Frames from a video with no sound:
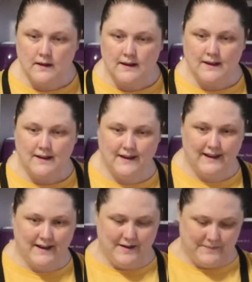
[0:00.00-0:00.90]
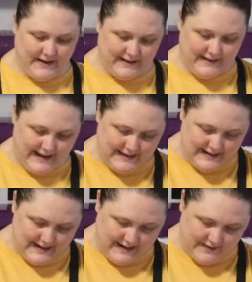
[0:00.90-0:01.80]
Yeah, better late than
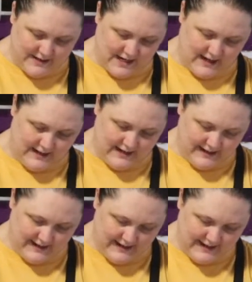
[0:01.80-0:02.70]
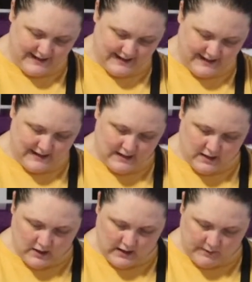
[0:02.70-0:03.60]
never, Janet.
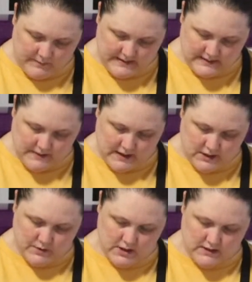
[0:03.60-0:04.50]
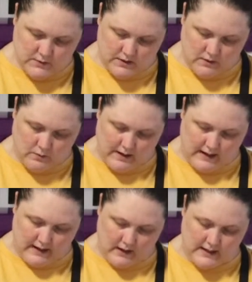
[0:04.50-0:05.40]
You haven't missed much. We're just doing the
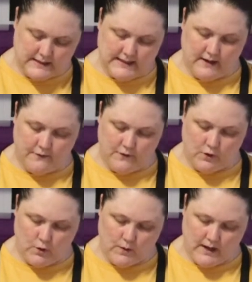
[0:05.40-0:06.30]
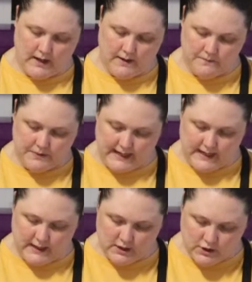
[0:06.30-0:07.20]
weeding. I just had a few blade
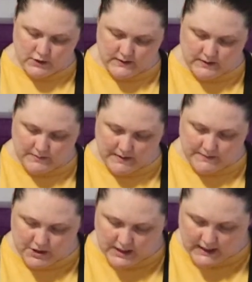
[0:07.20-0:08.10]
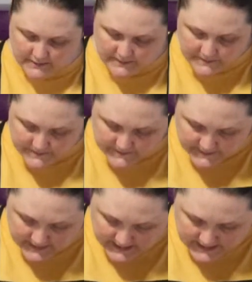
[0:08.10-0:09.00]
issues with my machine.
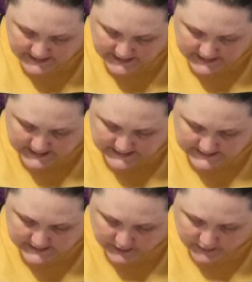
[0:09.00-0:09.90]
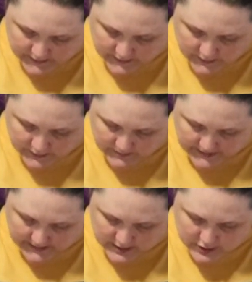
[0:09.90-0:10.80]
So not a big
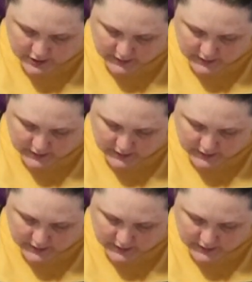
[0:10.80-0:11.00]
issue.